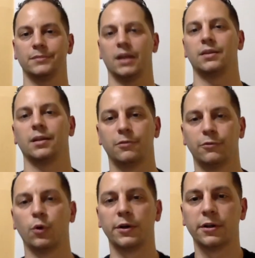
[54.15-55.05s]
I think
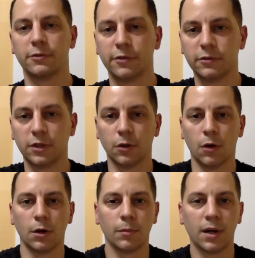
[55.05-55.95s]
40 or 50
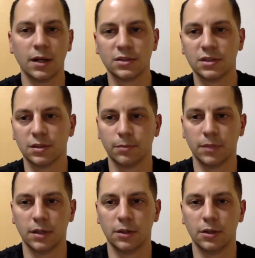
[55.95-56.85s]
long boxes, a
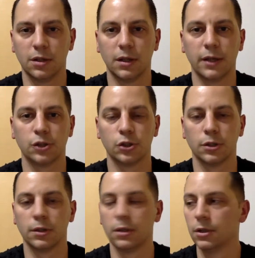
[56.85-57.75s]
good
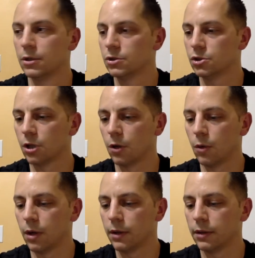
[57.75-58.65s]
collection.
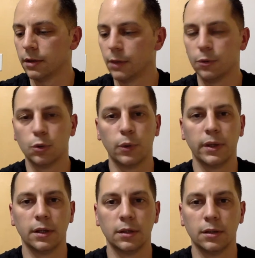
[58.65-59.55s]
So they were
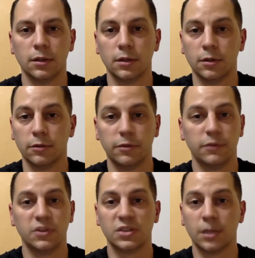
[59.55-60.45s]
doing
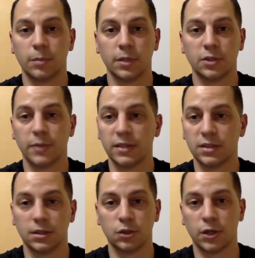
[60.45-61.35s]
50-cent bins,
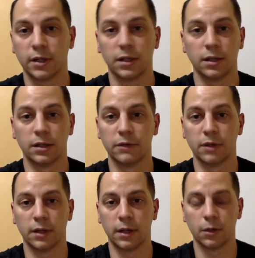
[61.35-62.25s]
basically trying to clear
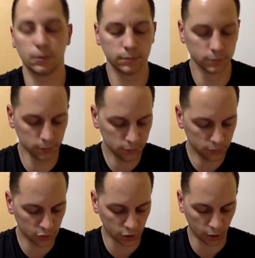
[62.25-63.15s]
everything out.
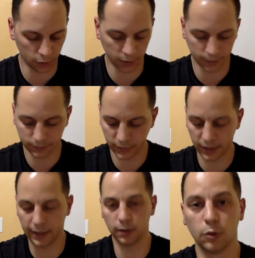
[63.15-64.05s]
So like I
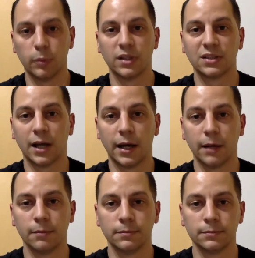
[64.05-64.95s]
had a bit of
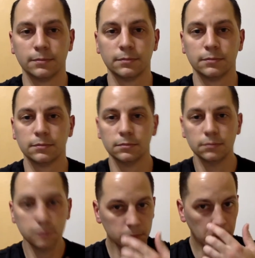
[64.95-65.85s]
time,
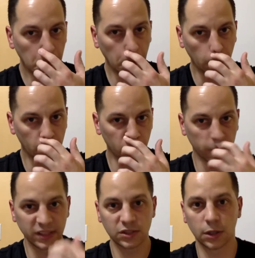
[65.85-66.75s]
went with
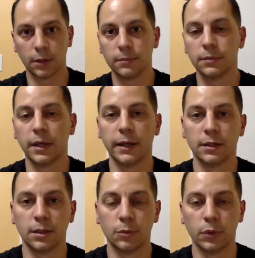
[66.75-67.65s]
my son,
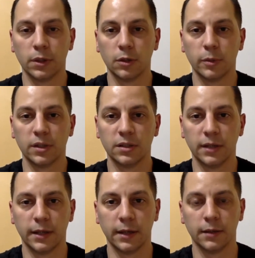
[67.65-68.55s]
ended up doing a little bit of
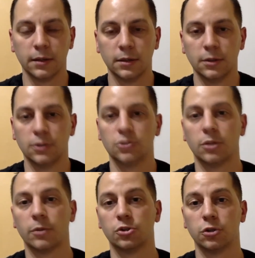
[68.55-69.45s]
digging. So
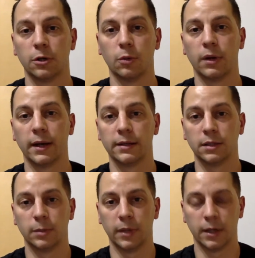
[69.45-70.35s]
I'm going to show you what I ended
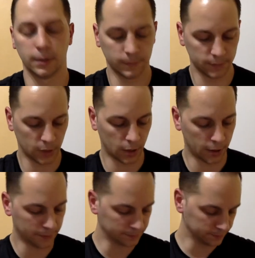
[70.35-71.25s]
up getting. All
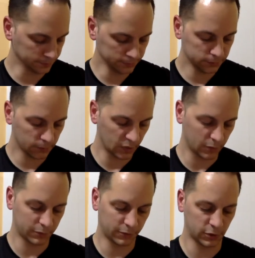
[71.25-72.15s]
right.
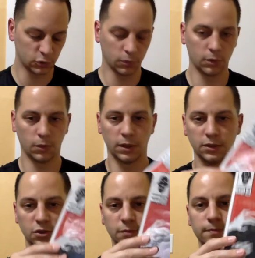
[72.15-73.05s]
First one
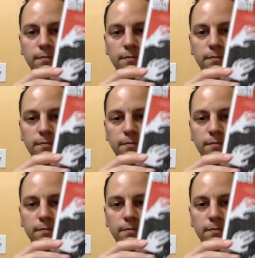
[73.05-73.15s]
was